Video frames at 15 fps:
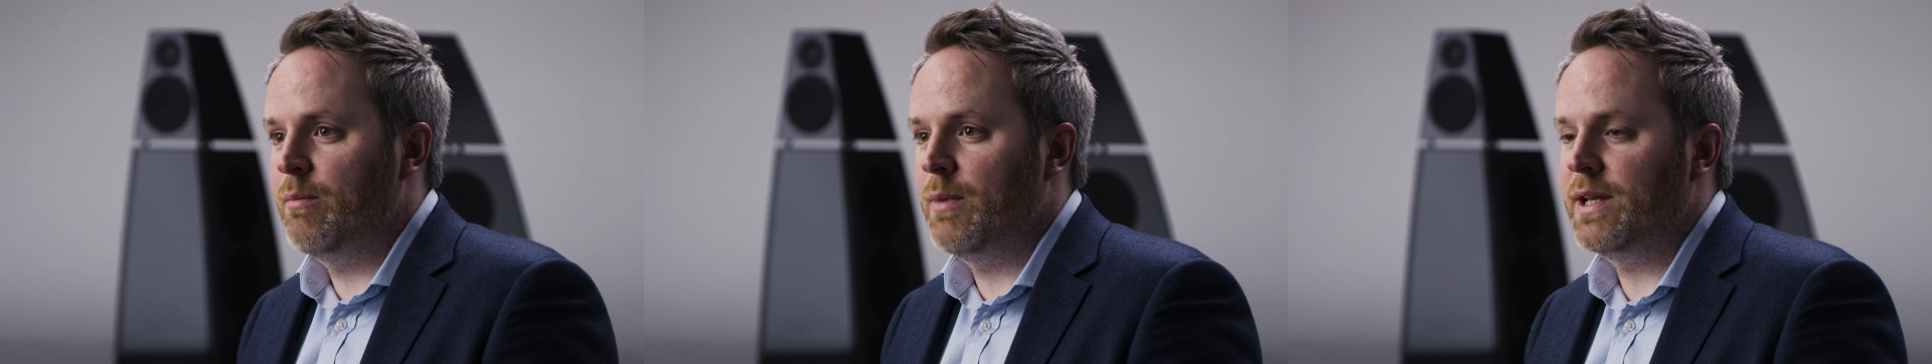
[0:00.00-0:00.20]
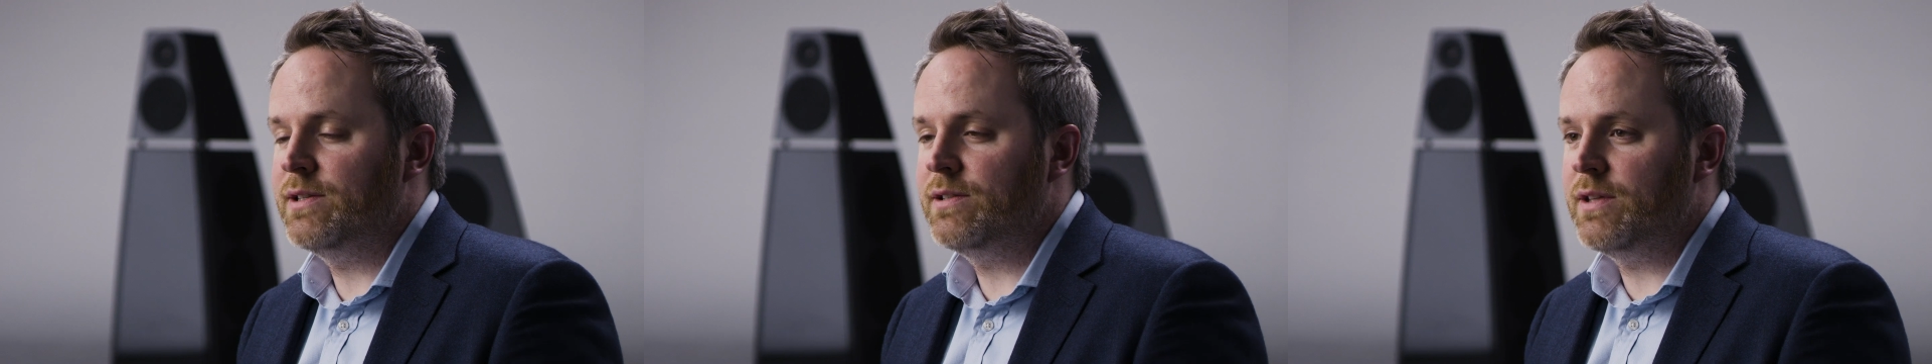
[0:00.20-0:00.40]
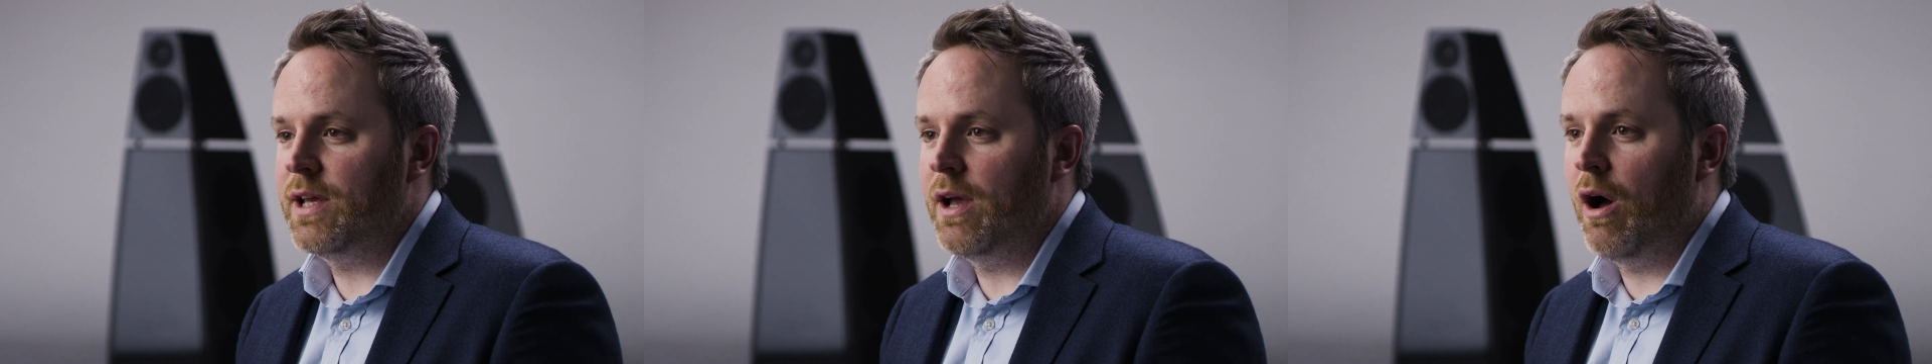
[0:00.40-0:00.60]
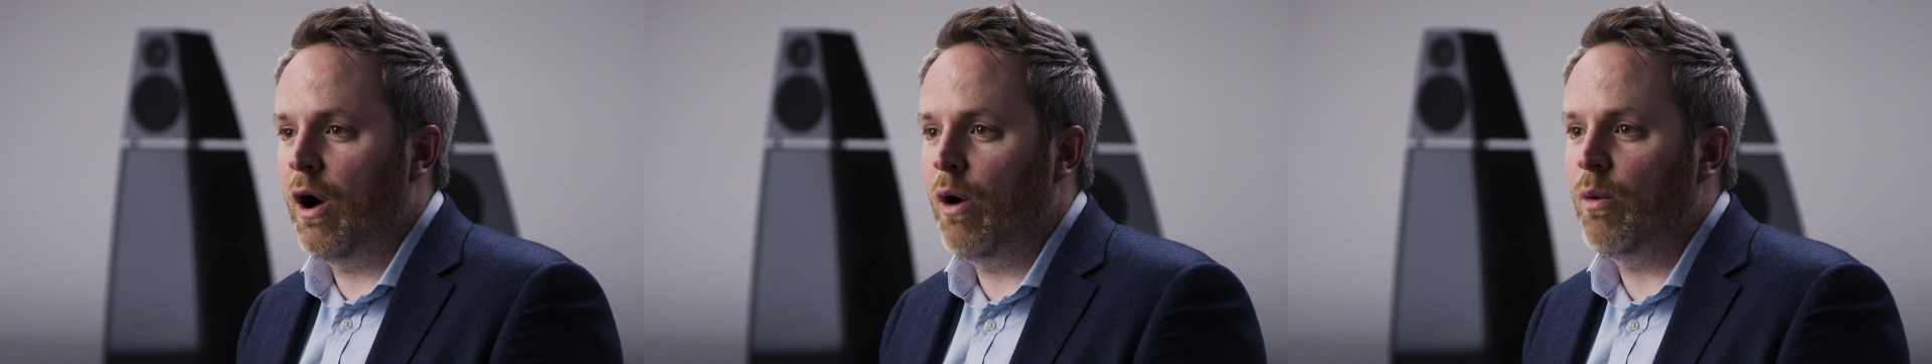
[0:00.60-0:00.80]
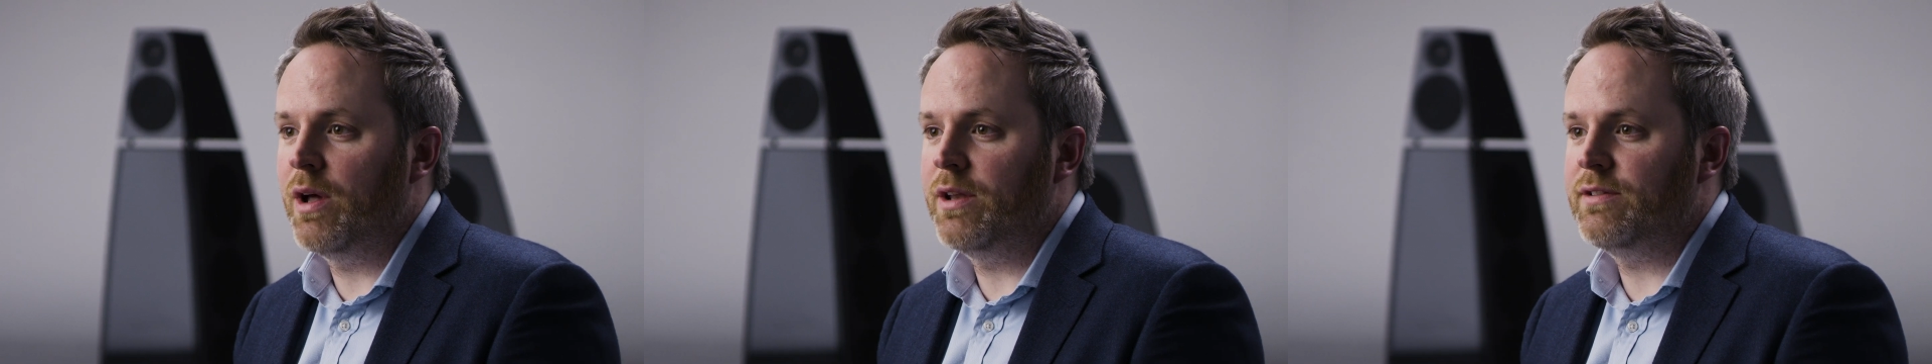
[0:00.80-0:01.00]
means the
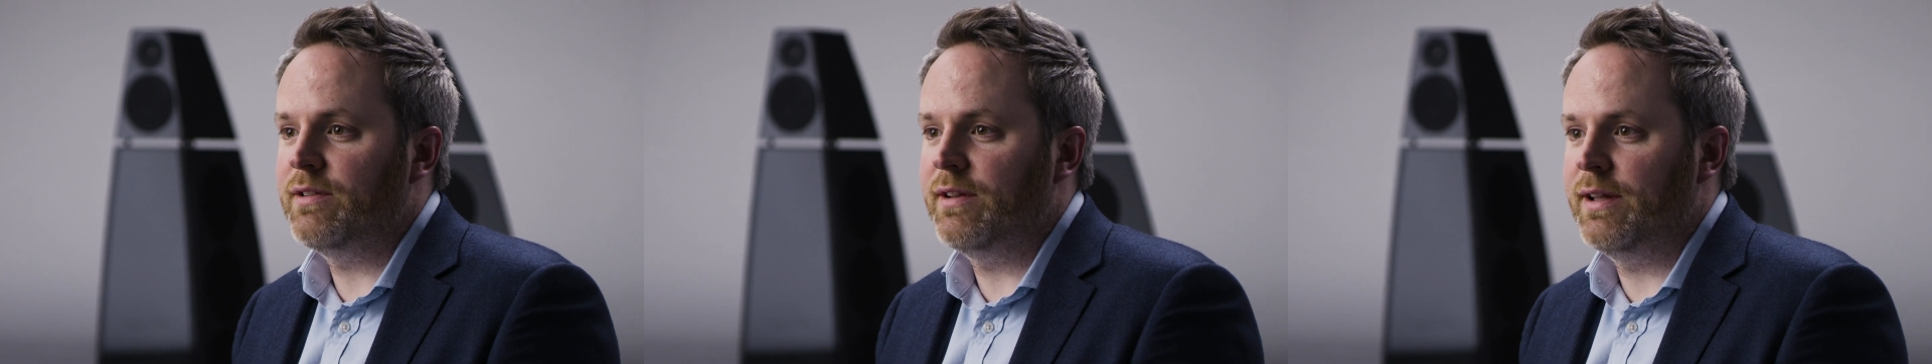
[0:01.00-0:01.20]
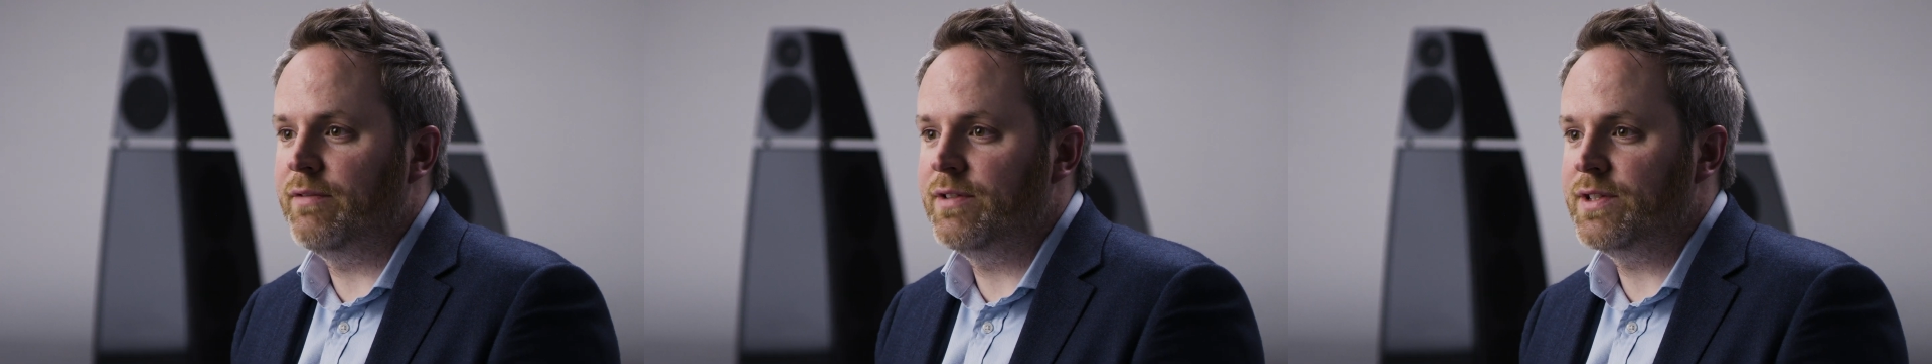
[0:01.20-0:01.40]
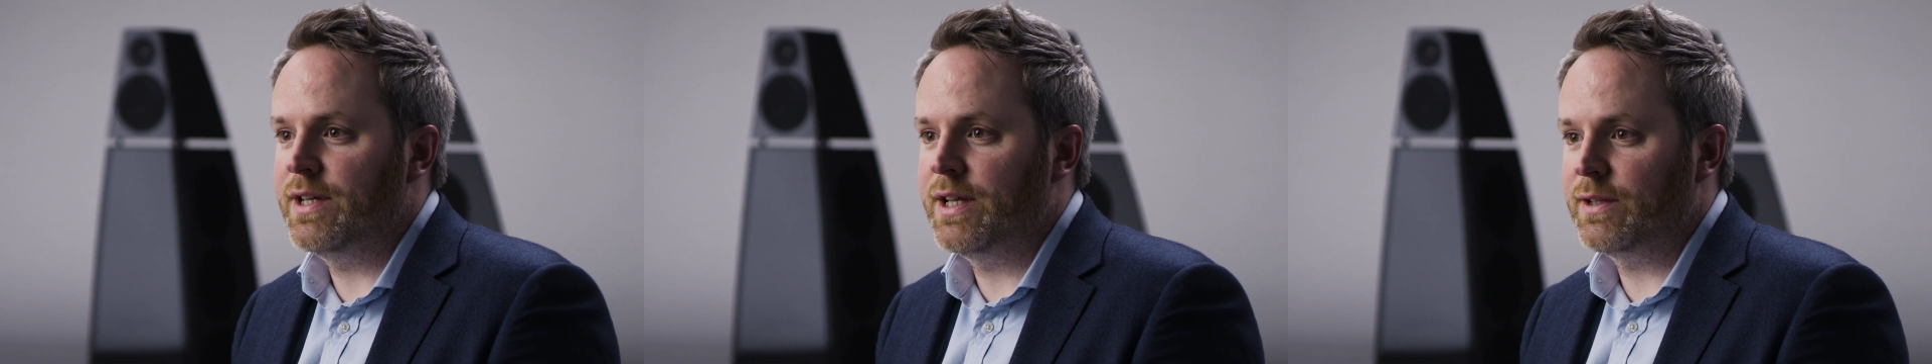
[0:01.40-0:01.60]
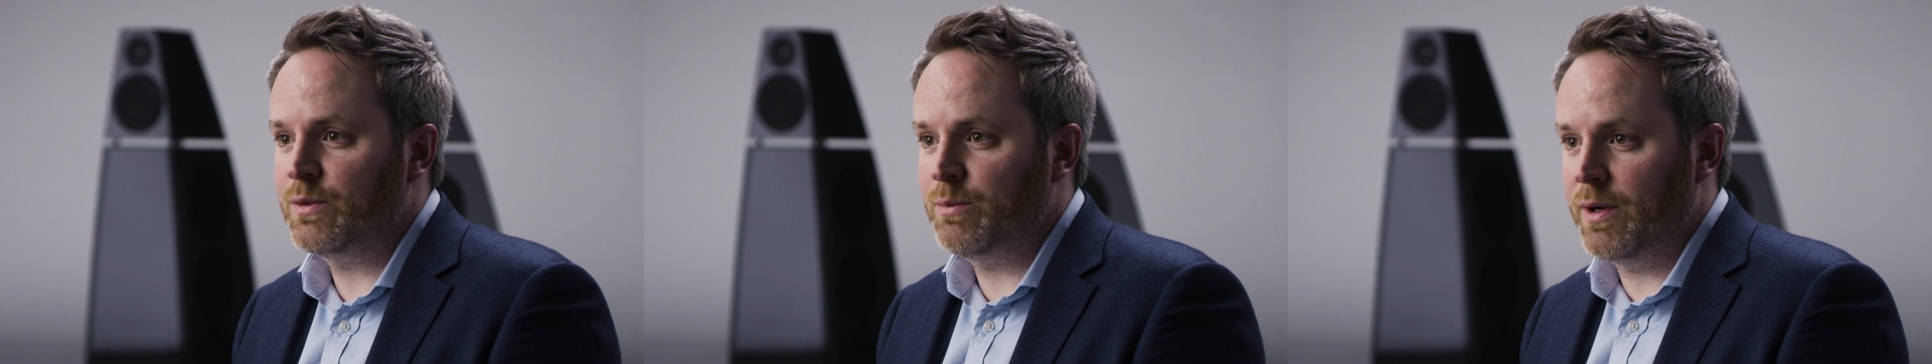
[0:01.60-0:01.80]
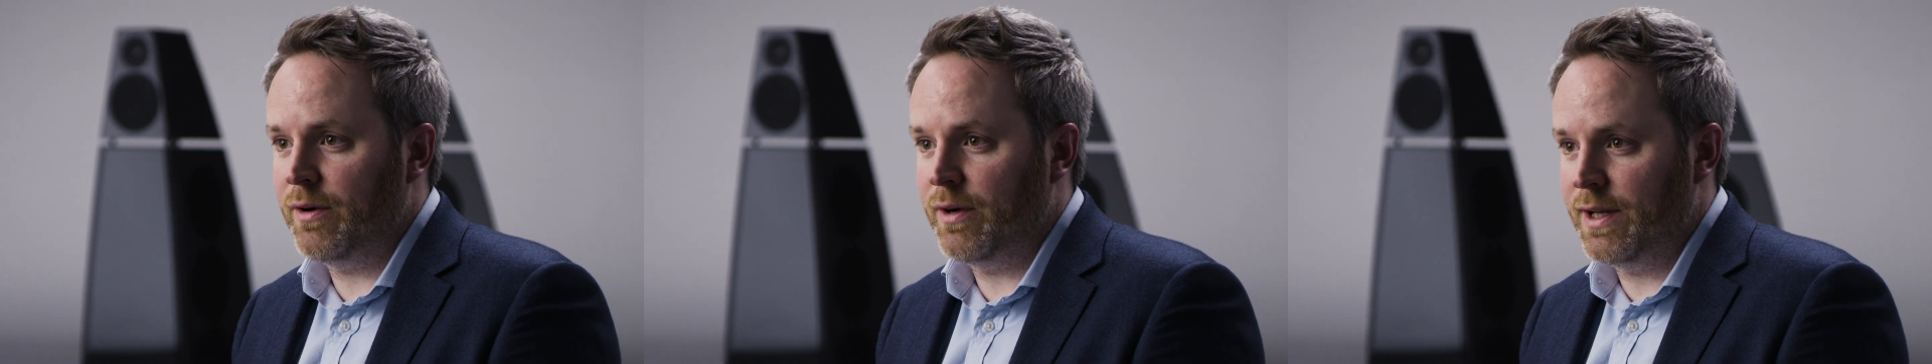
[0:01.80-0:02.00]
R1 delivers an
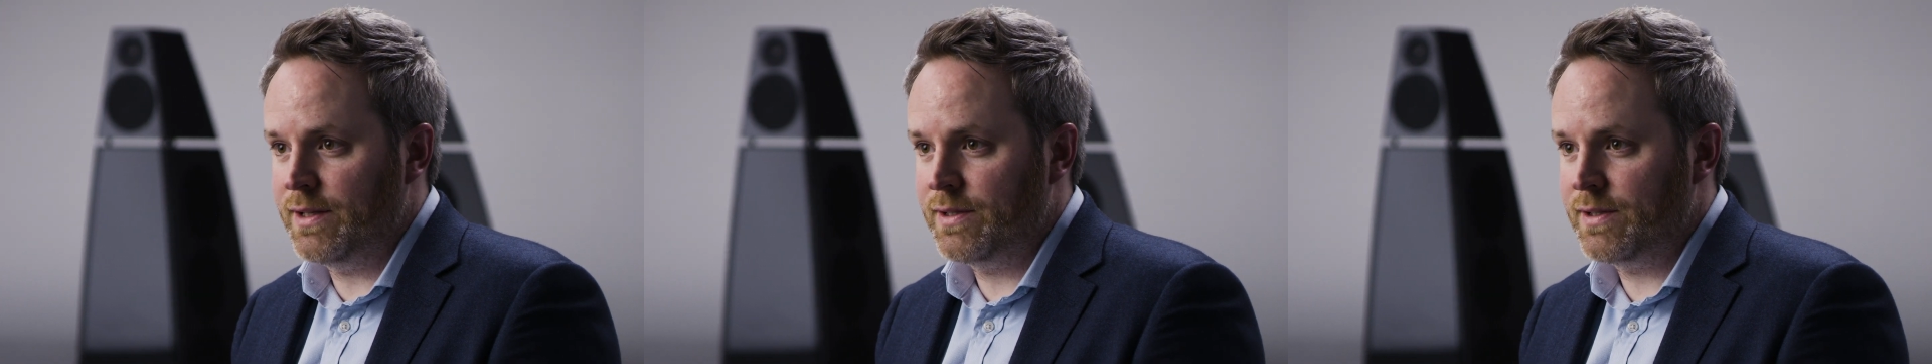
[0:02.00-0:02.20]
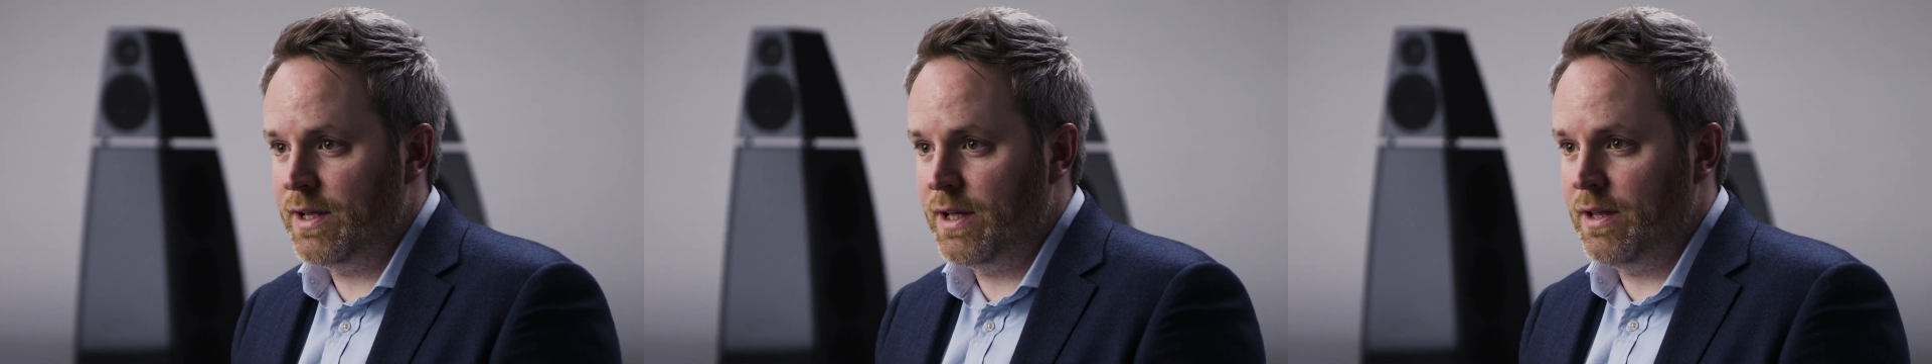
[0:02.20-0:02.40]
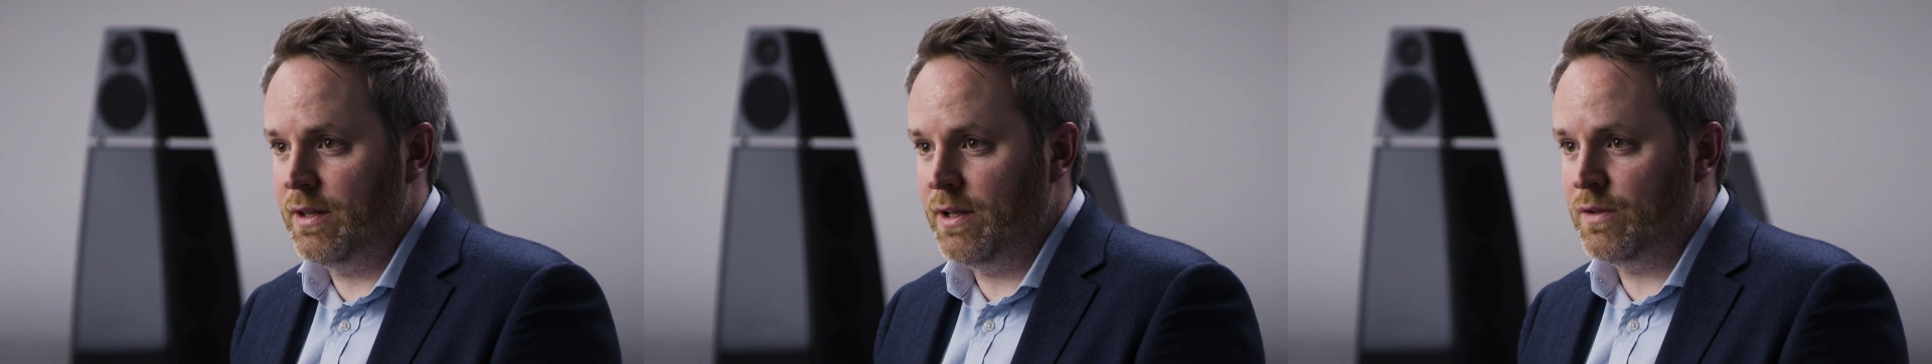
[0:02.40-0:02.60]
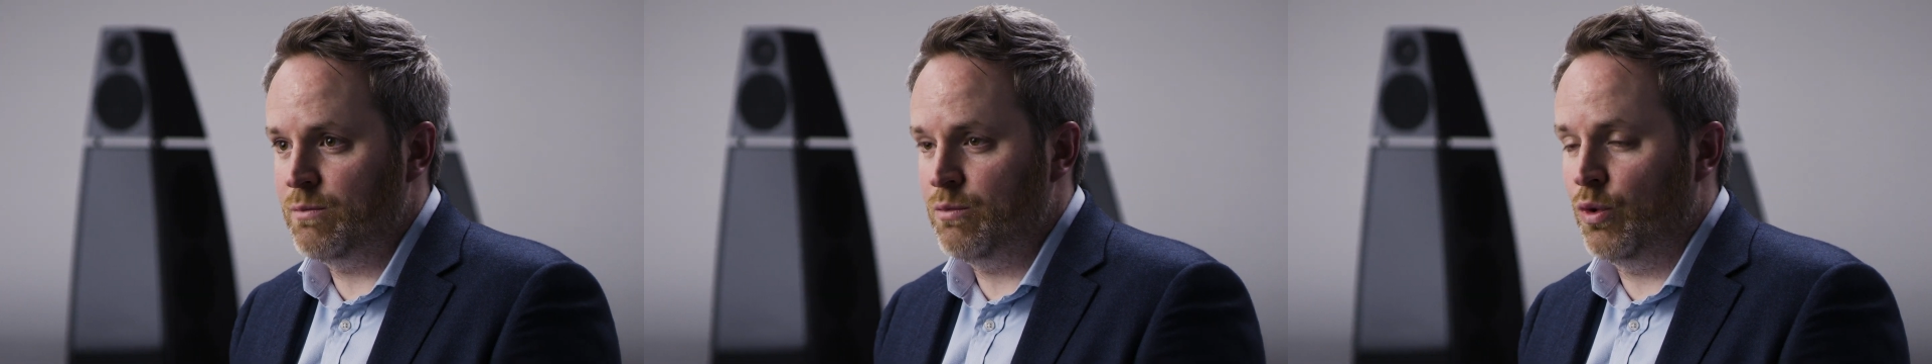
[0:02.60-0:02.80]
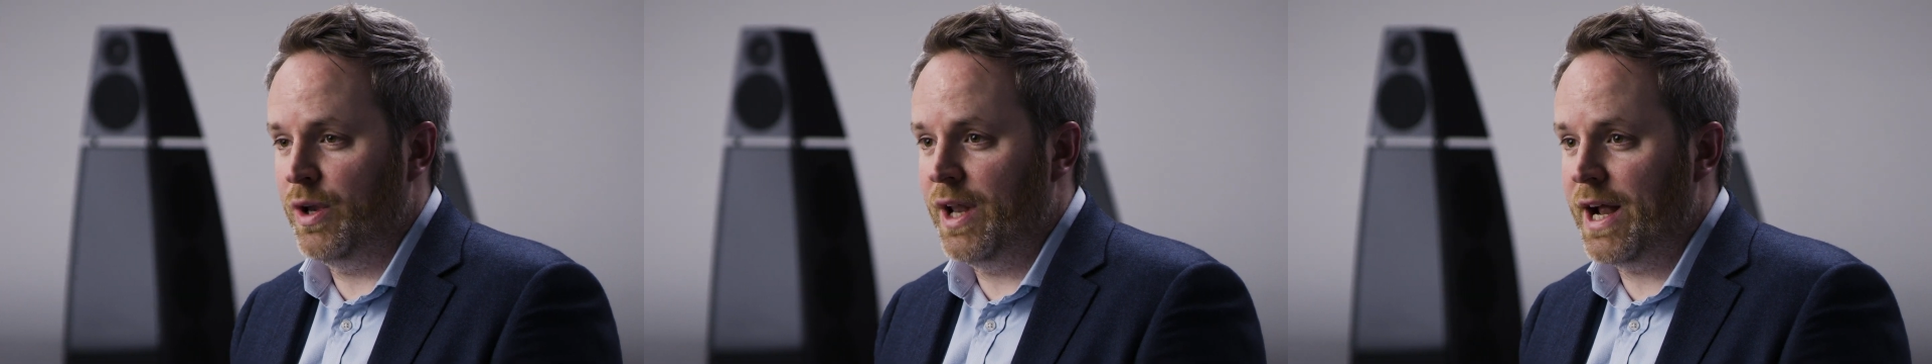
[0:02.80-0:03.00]
experience that's more